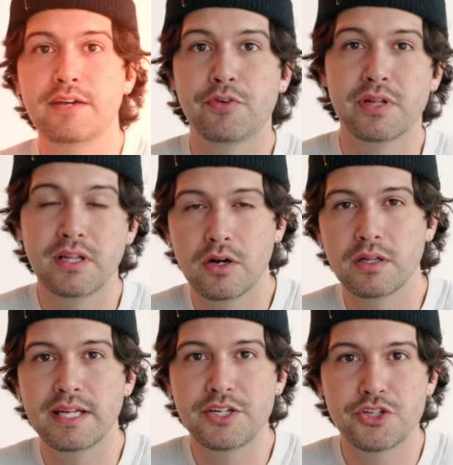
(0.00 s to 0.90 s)
And for
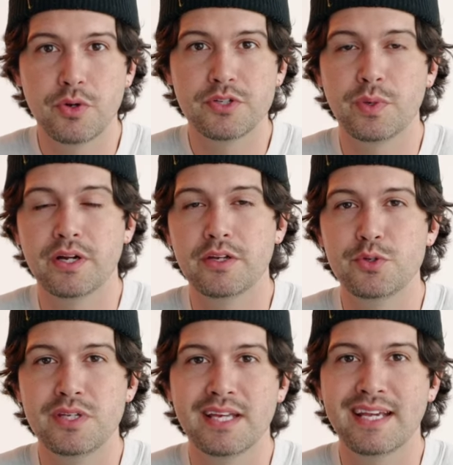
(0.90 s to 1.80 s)
our lens choice, we are
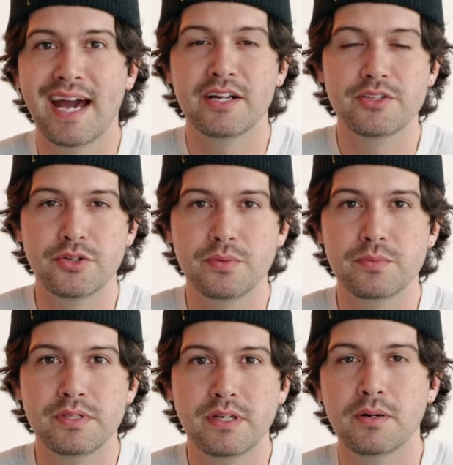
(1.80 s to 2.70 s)
using the Cata
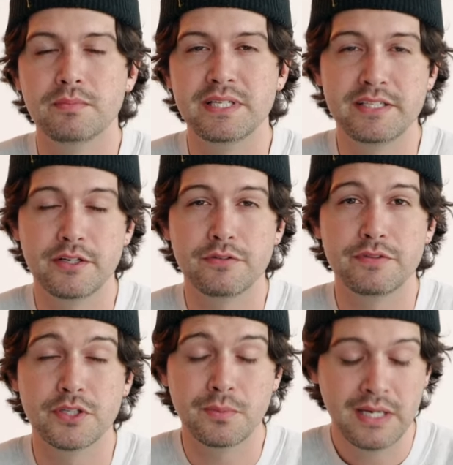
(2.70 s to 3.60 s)
Zooms from DZO
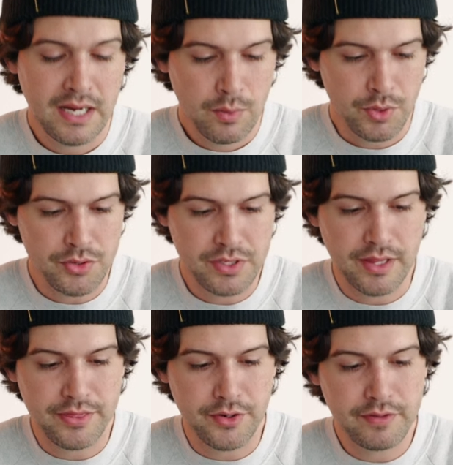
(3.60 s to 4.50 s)
Film. We're
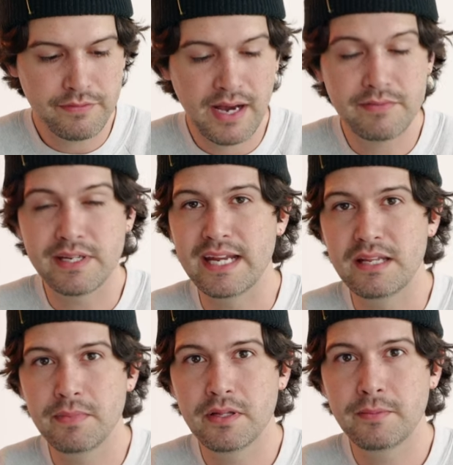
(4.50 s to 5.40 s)
using the 35 to
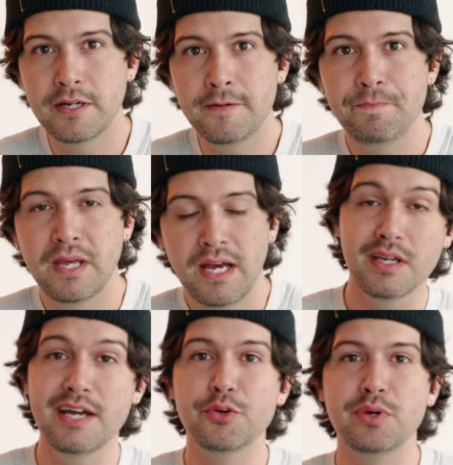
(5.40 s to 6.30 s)
80 millimeter.
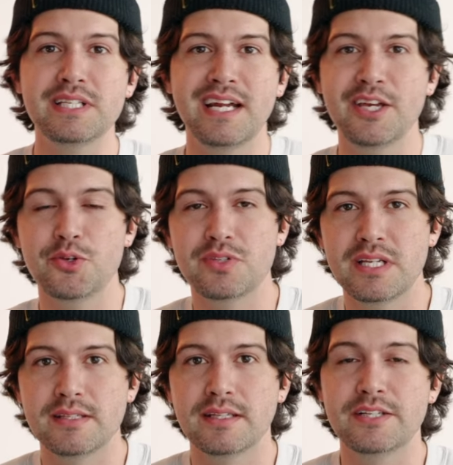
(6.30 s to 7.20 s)
And the reason I use
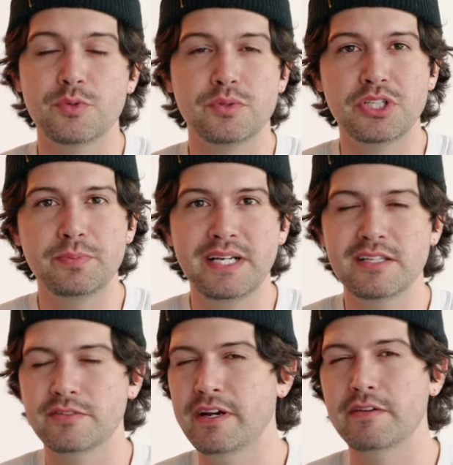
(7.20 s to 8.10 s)
this lens was just
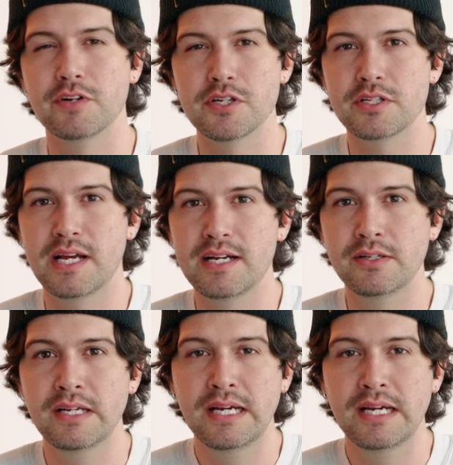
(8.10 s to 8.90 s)
because it's very versatile.